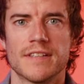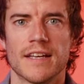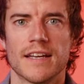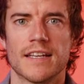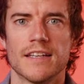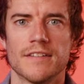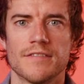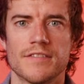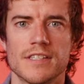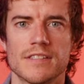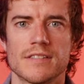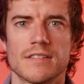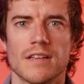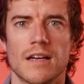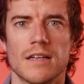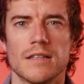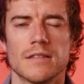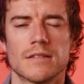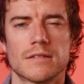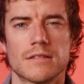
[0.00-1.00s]
that give this
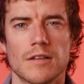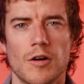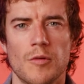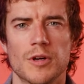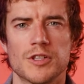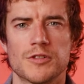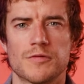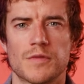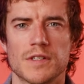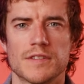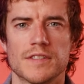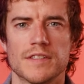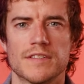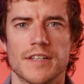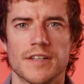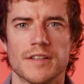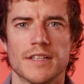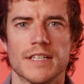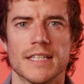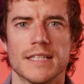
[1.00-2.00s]
light so much
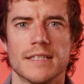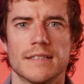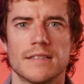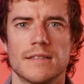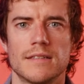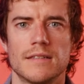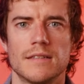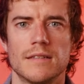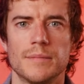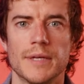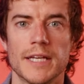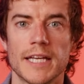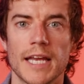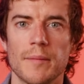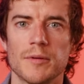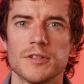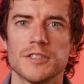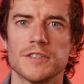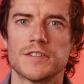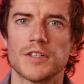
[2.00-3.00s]
versatility. Being
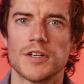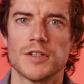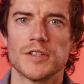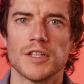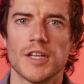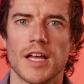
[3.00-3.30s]
able to turn the